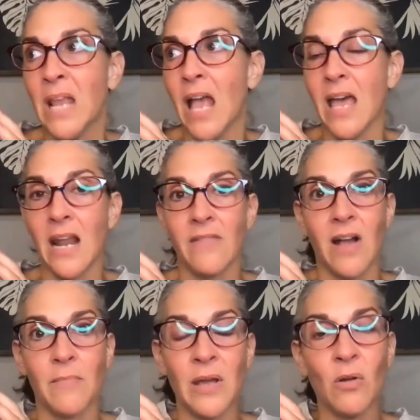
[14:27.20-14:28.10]
and I've
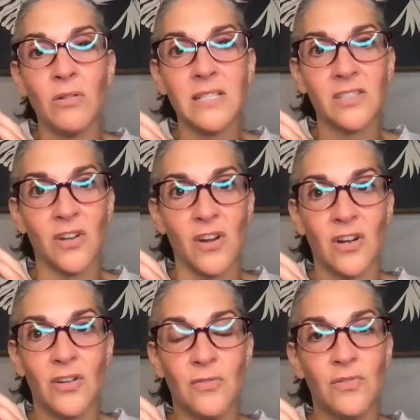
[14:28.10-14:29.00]
got my oldest
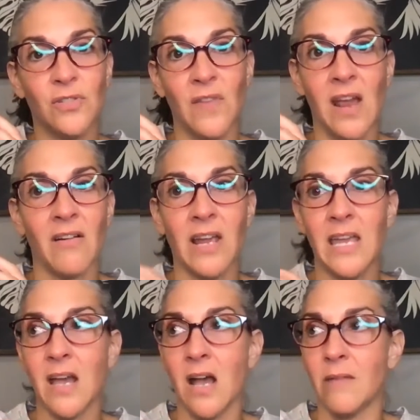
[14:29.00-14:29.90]
daughter who's
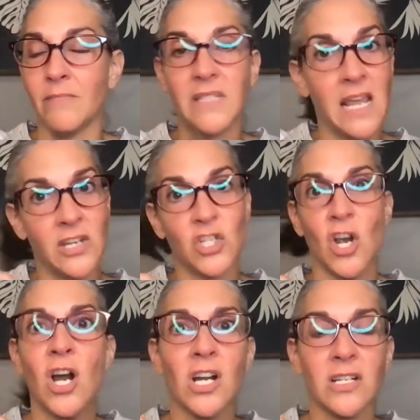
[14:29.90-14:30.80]
very take
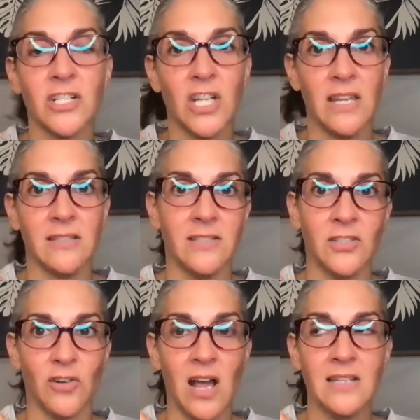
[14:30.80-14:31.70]
charge in
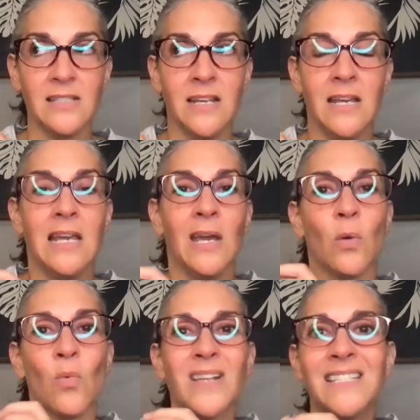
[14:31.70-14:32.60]
stress.
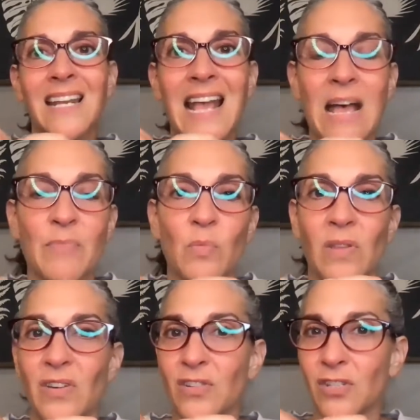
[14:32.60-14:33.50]
What's going to happen
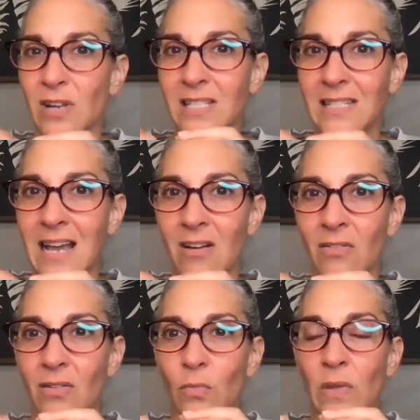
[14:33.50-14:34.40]
when they're stressed out,
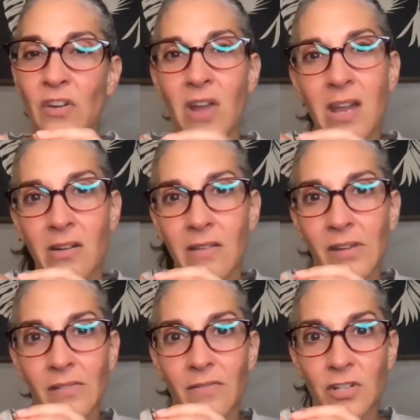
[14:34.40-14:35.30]
when they're
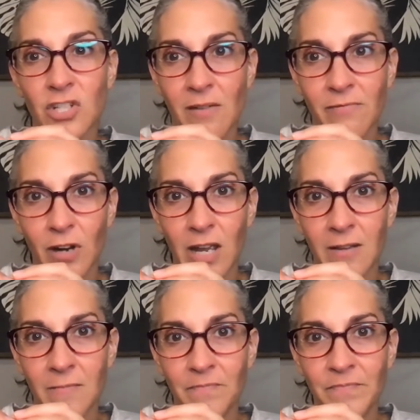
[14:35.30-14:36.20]
caregiving for Jeffrey,